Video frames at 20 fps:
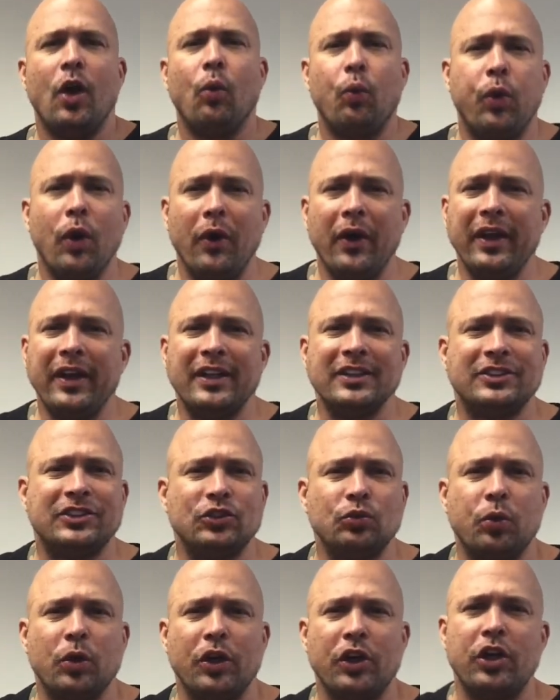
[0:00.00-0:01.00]
Willingness is
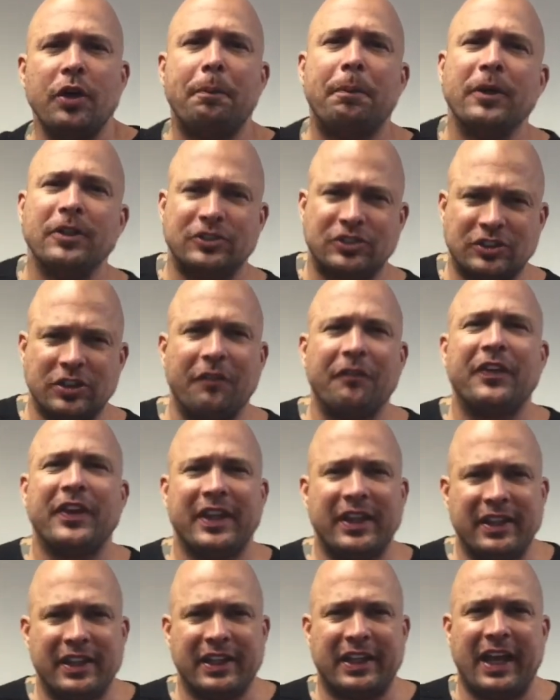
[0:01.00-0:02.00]
where you put something
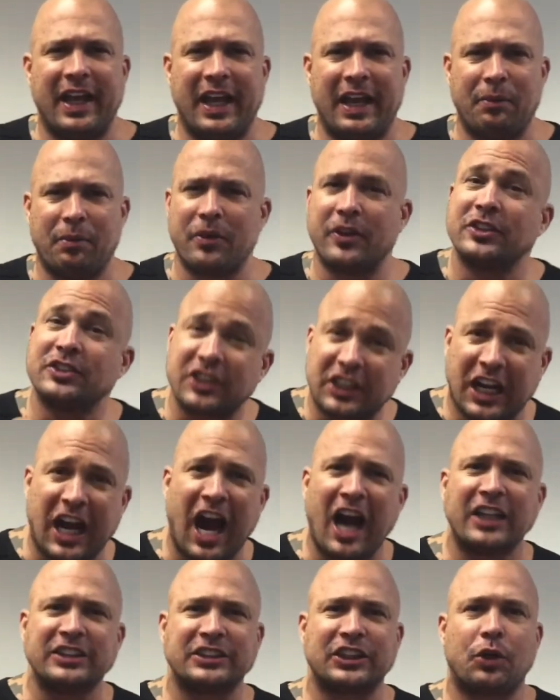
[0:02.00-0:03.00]
in the game, where there's a
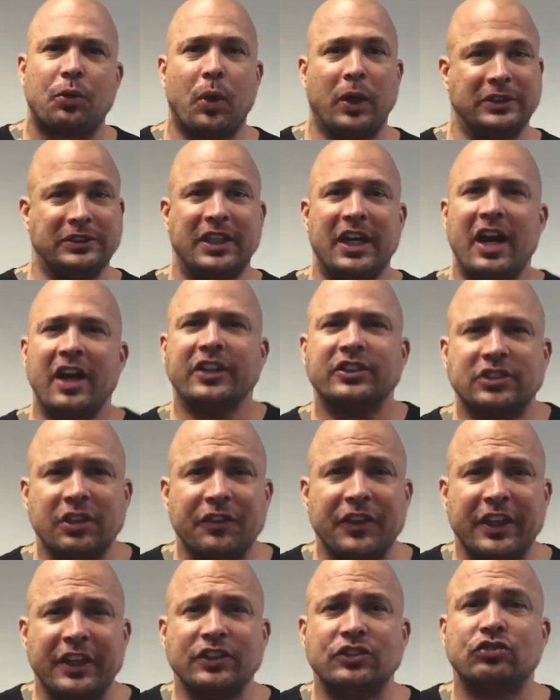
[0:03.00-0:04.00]
consequence,
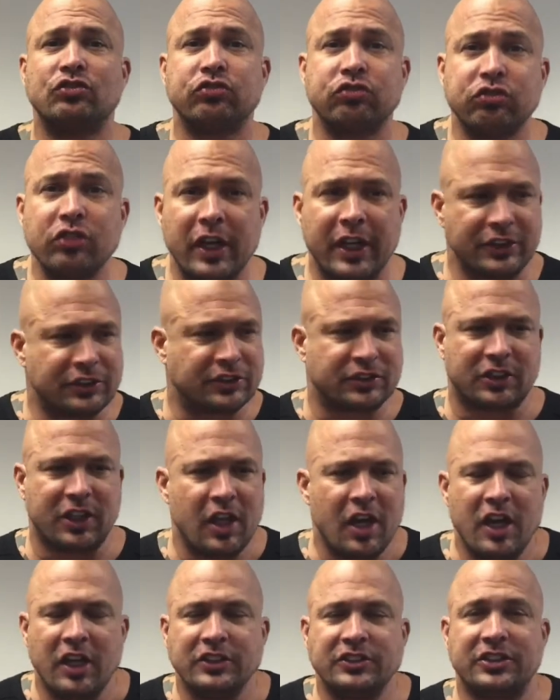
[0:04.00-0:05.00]
something is risked,
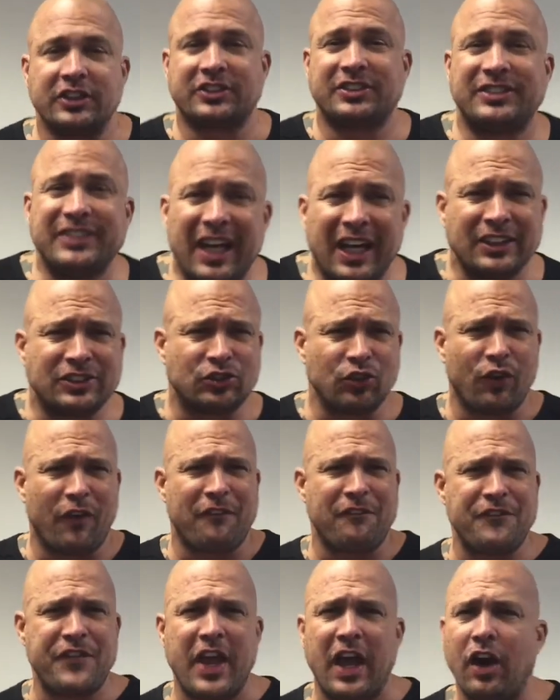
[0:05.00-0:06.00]
success or
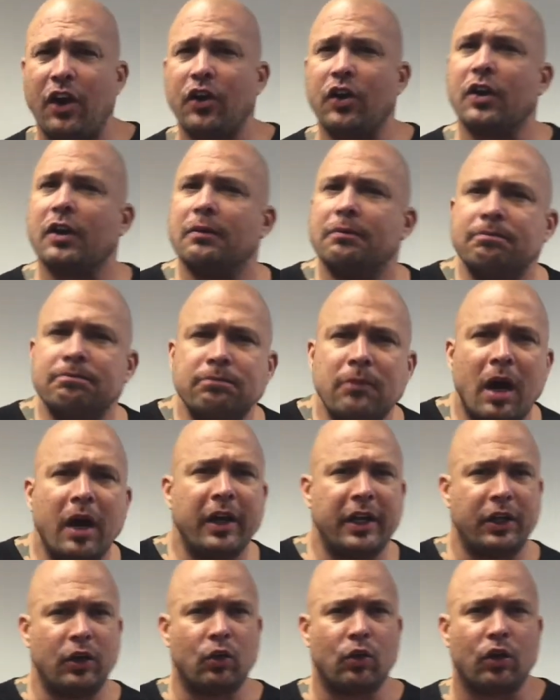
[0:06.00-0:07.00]
failure,
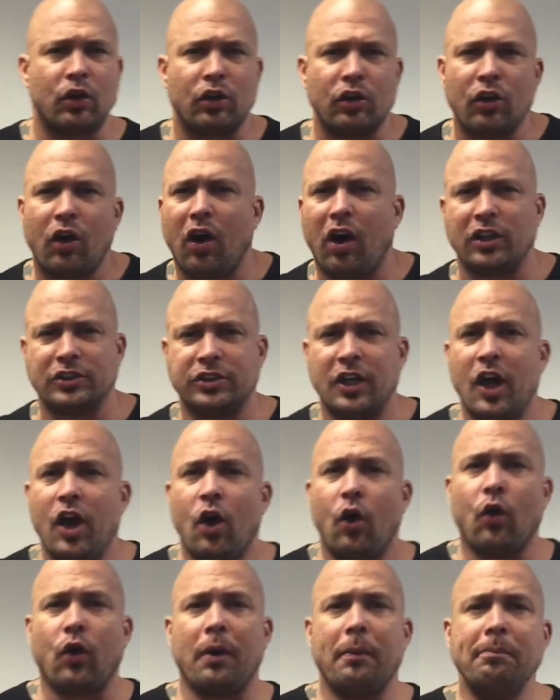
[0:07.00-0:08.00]
money or loss,
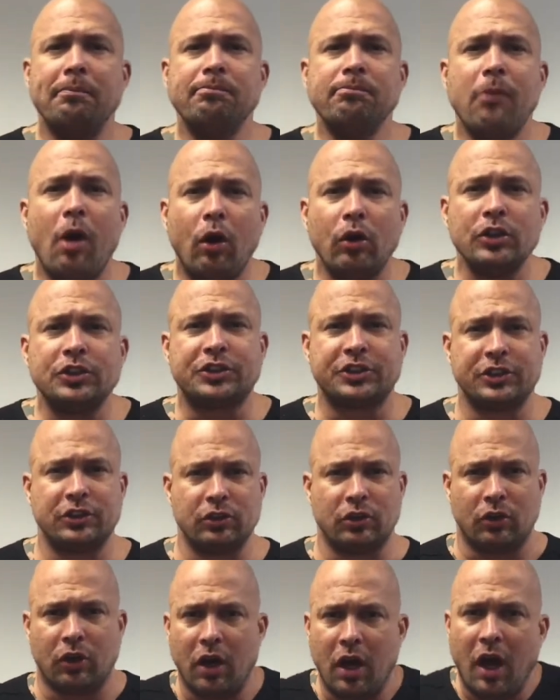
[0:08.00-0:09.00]
or
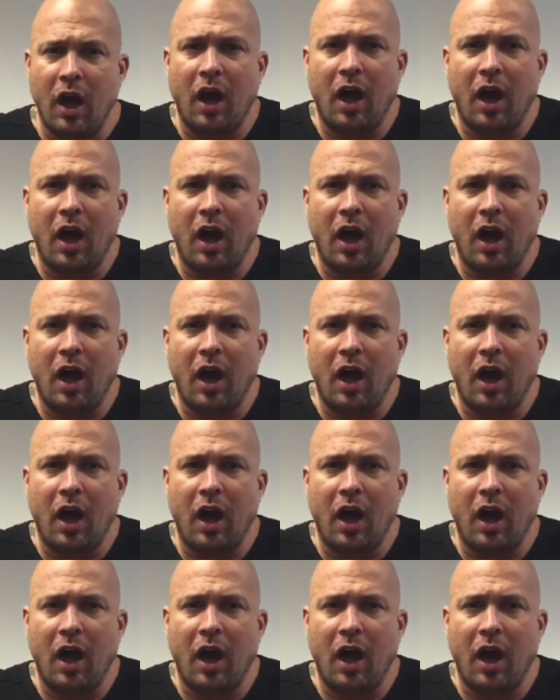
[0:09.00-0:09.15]
emotional